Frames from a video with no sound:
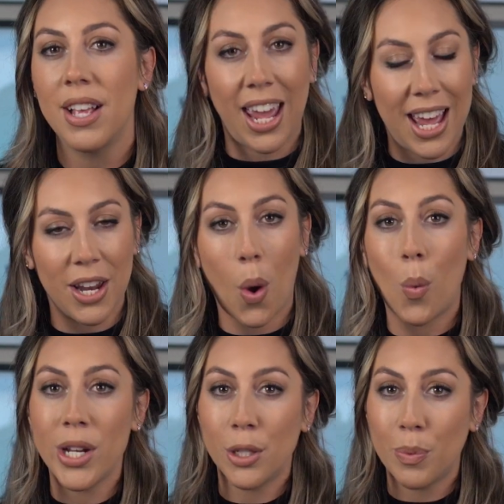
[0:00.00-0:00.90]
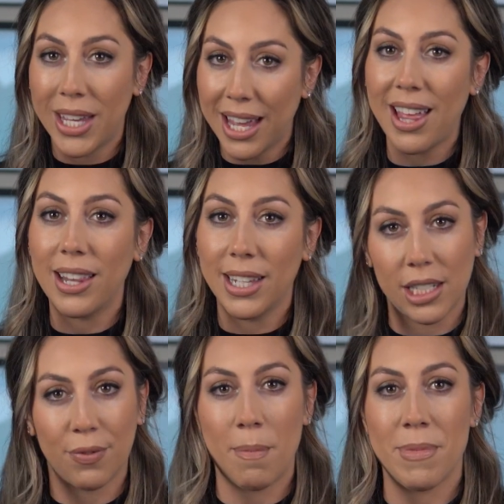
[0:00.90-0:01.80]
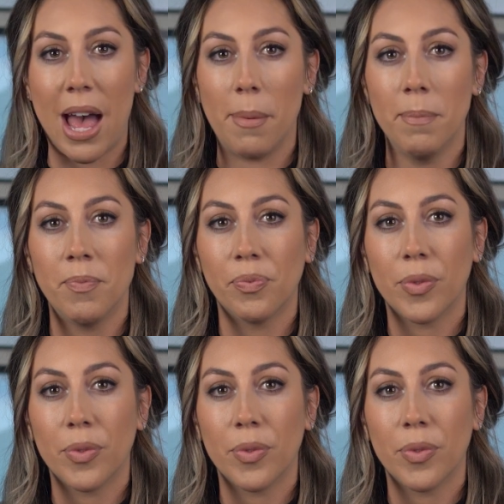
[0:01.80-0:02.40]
And once we get that list from them,